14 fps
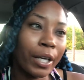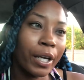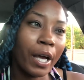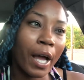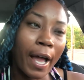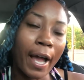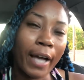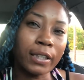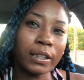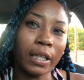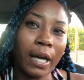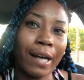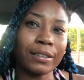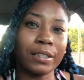to God, asking
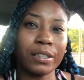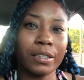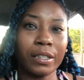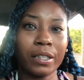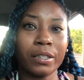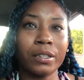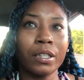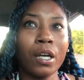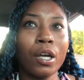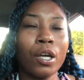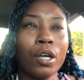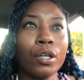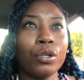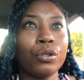God to just,
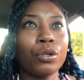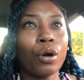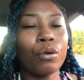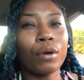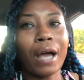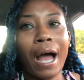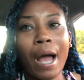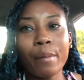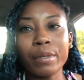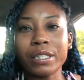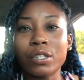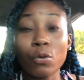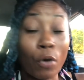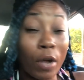you know, guide me
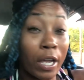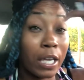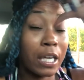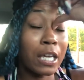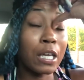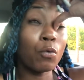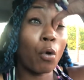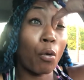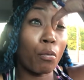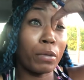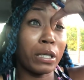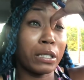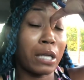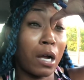to what He want
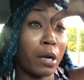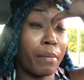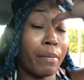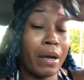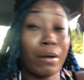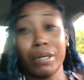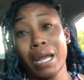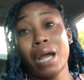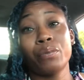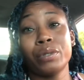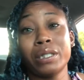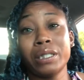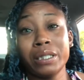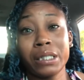me to talk about. Not
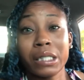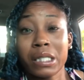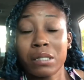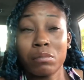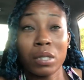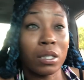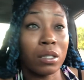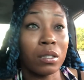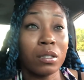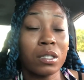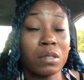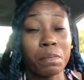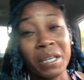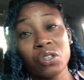really just me.
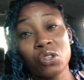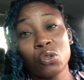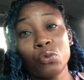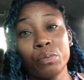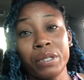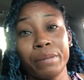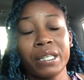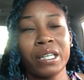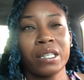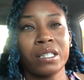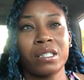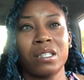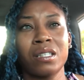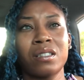Speak through me
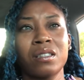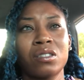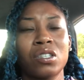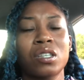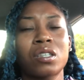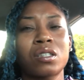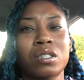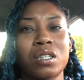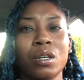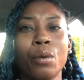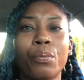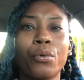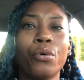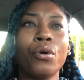because this is just a
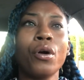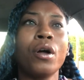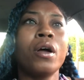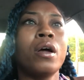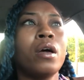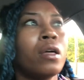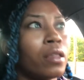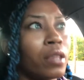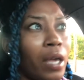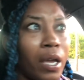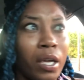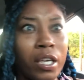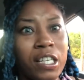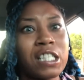temple that
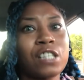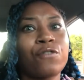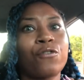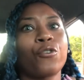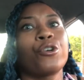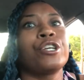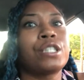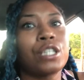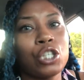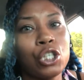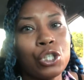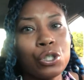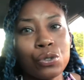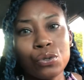He's free to
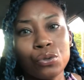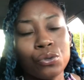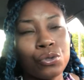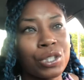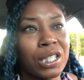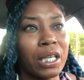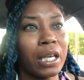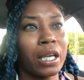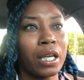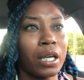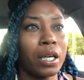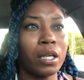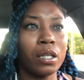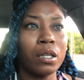use.
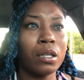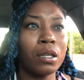And